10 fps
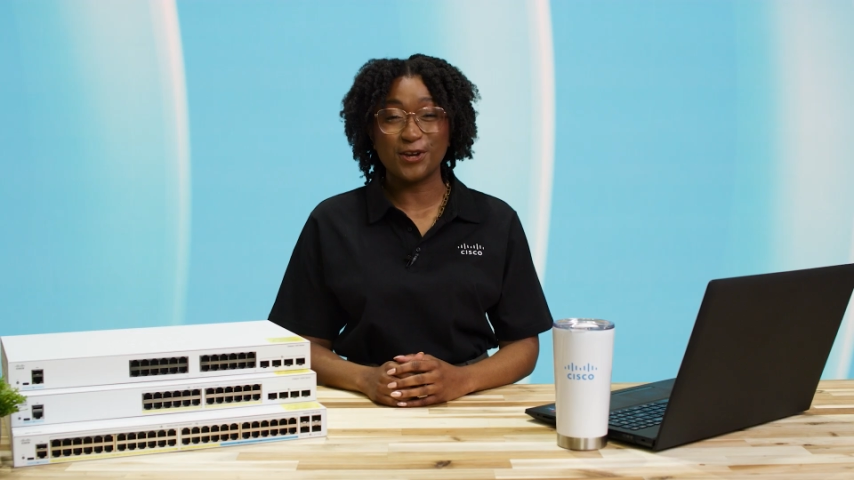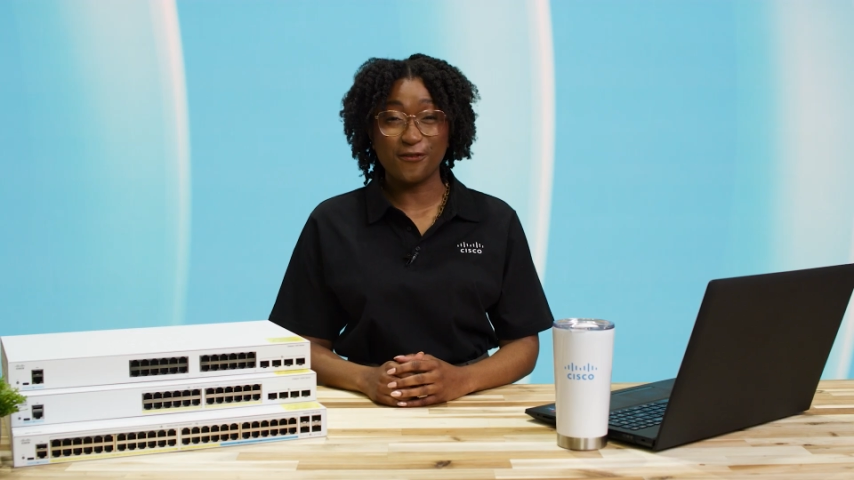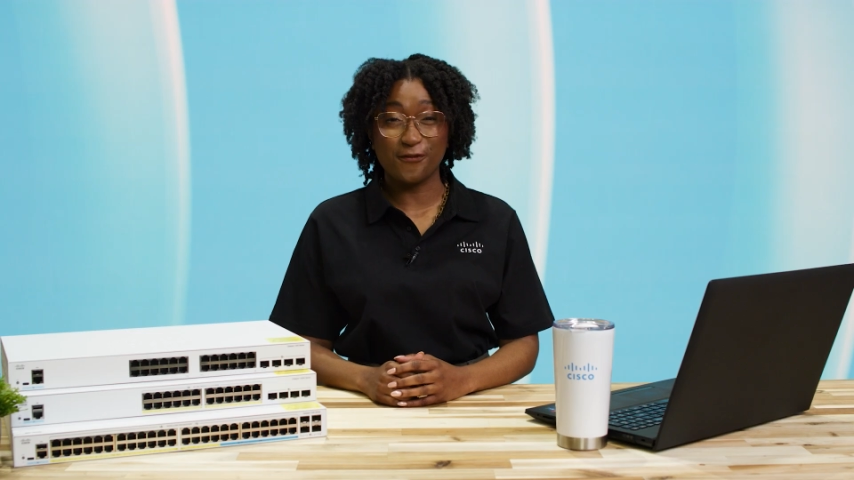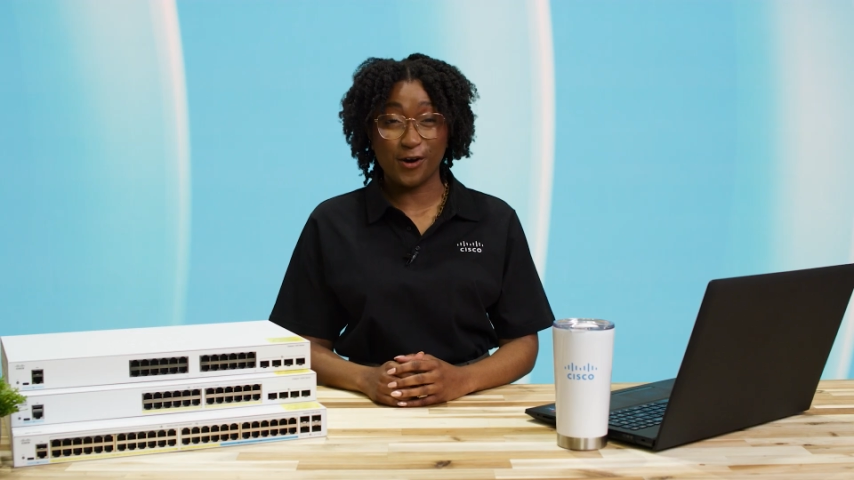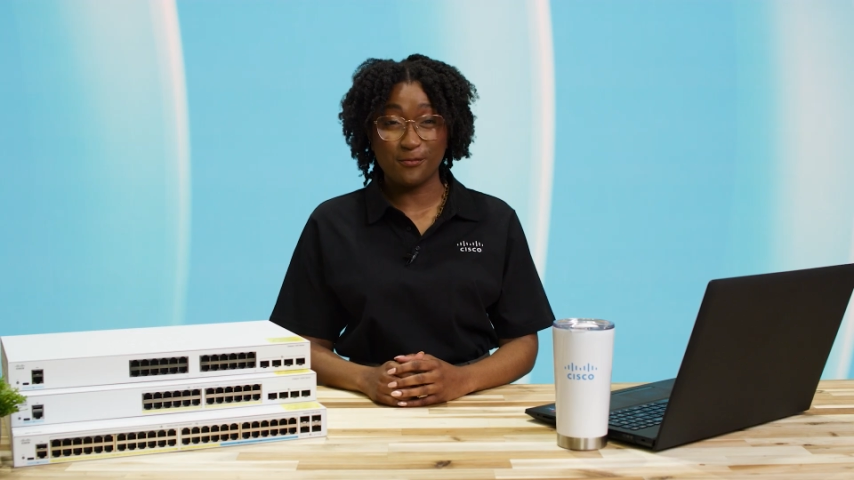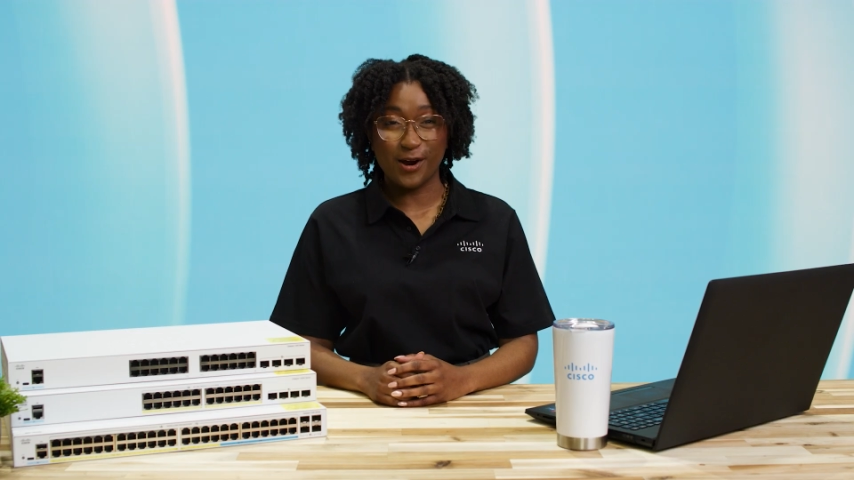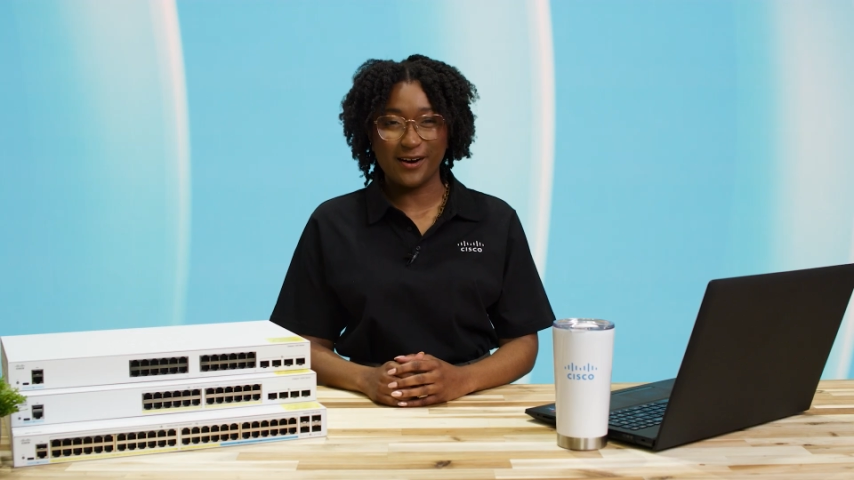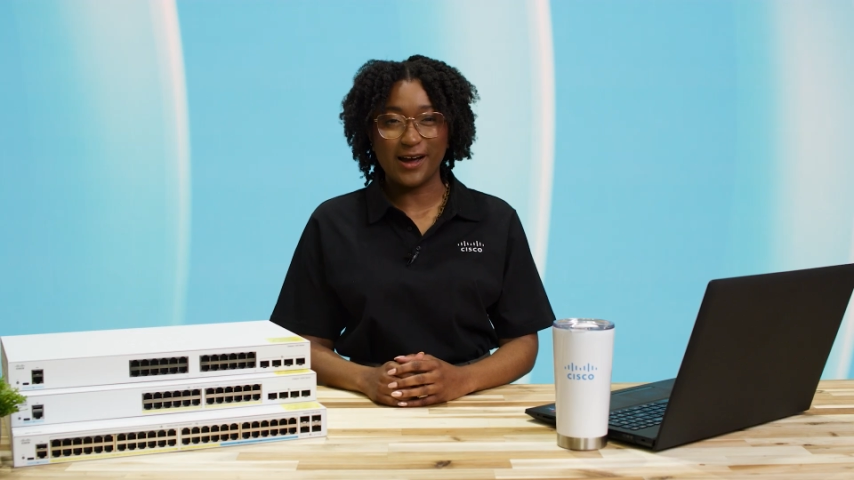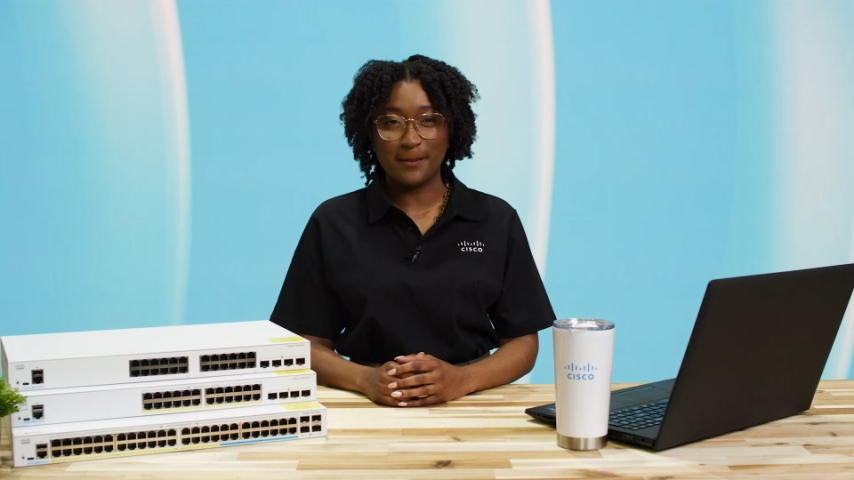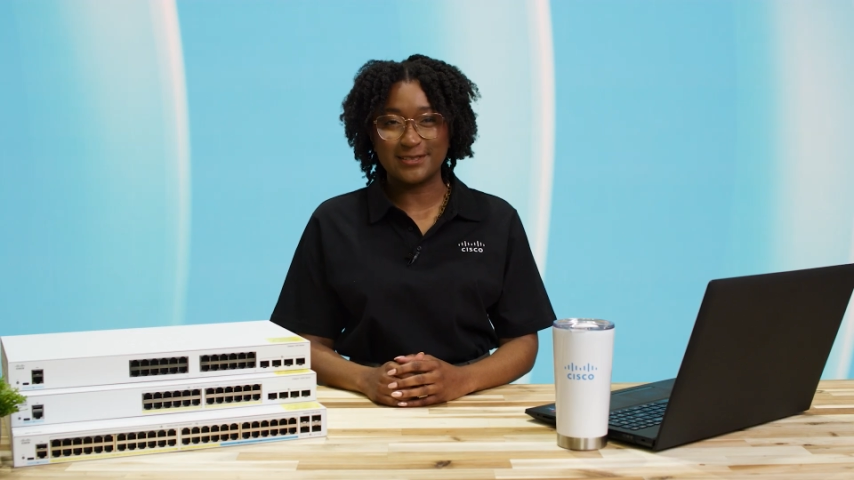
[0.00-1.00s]
your
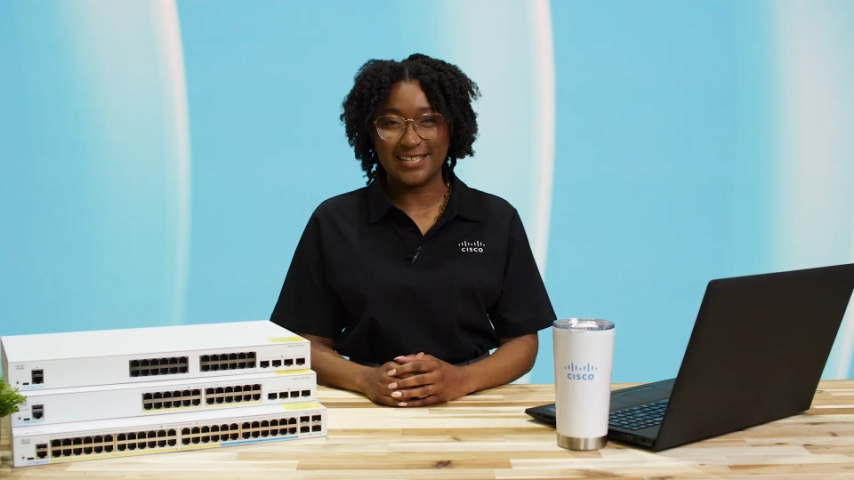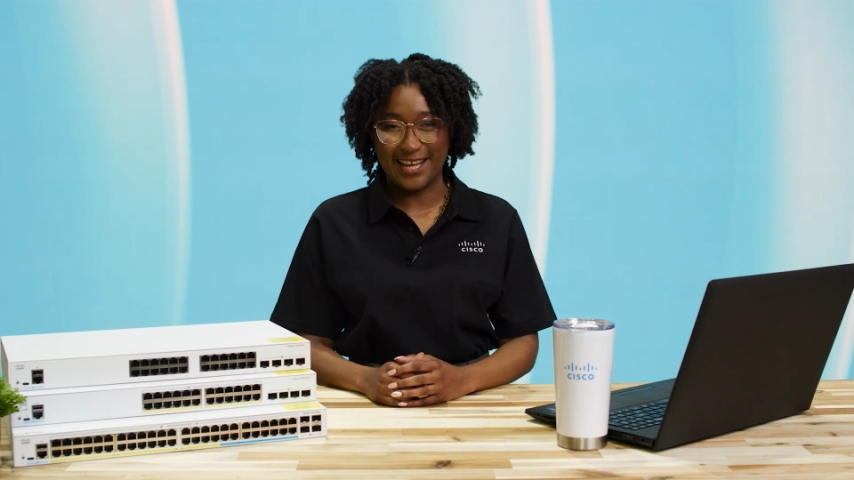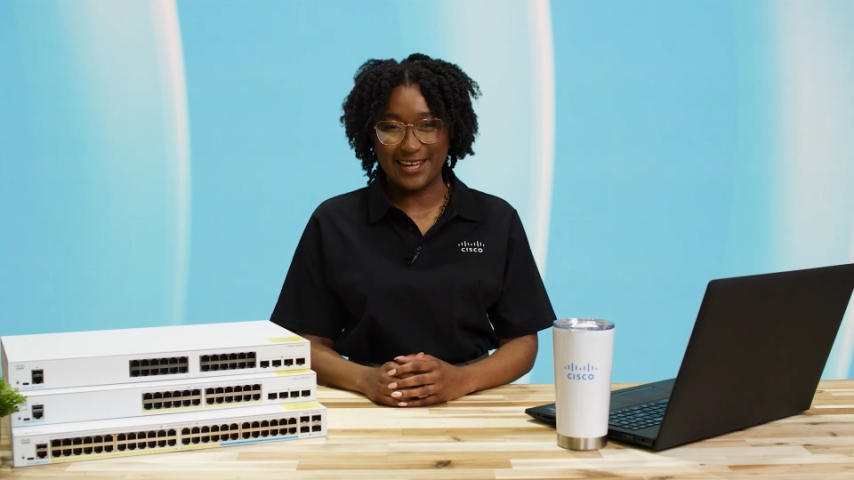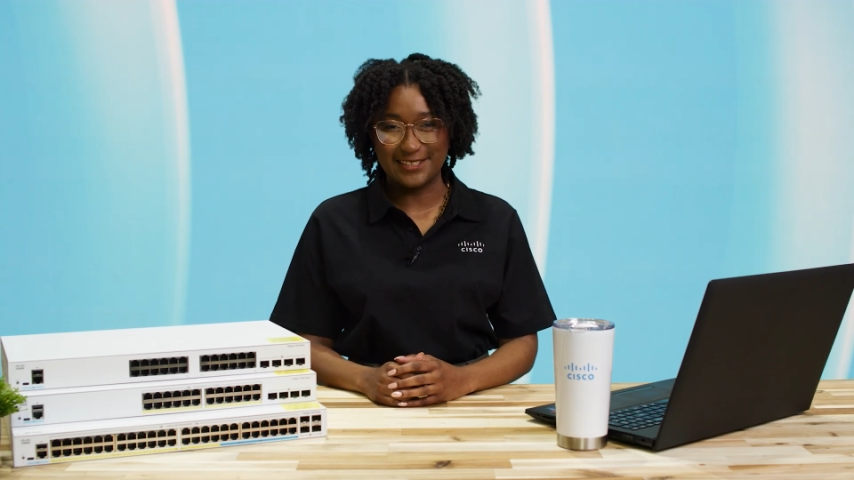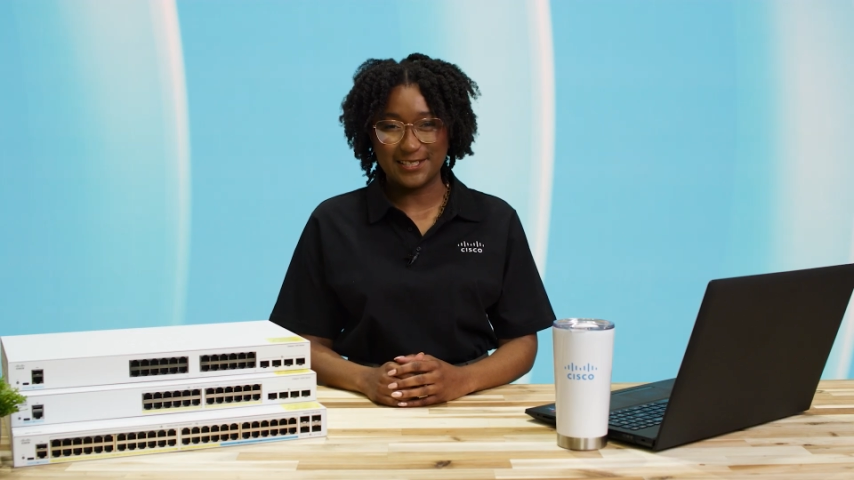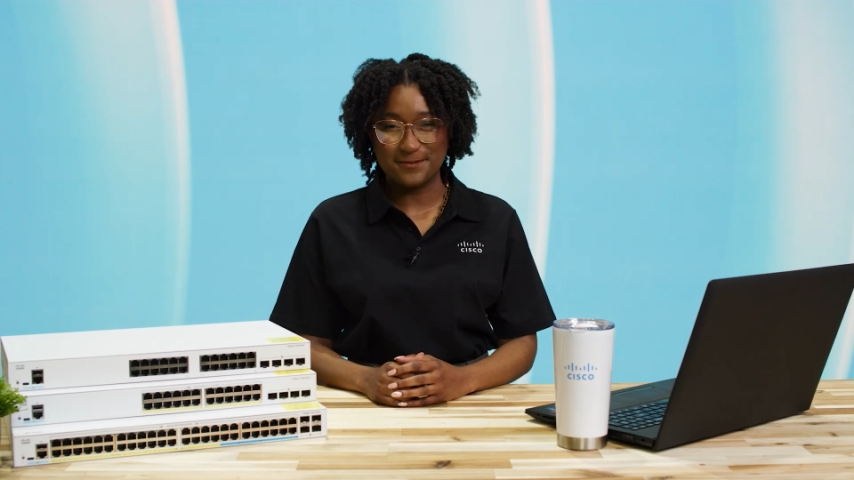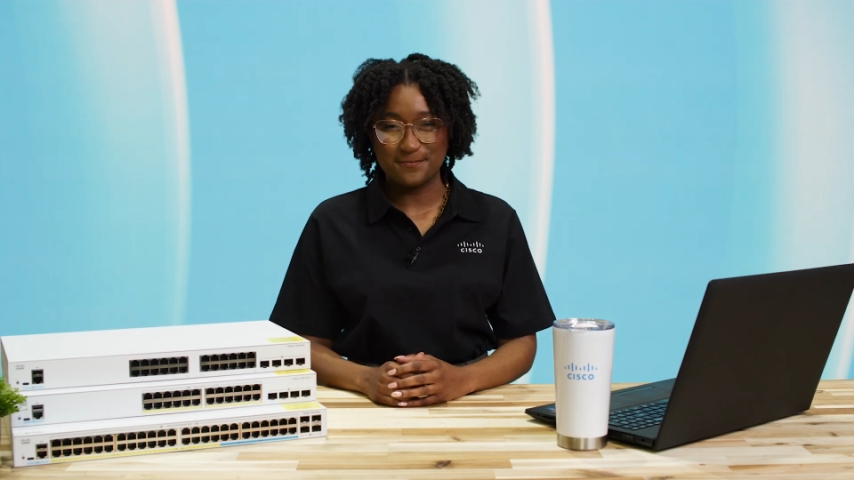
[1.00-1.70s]
firmware up to date.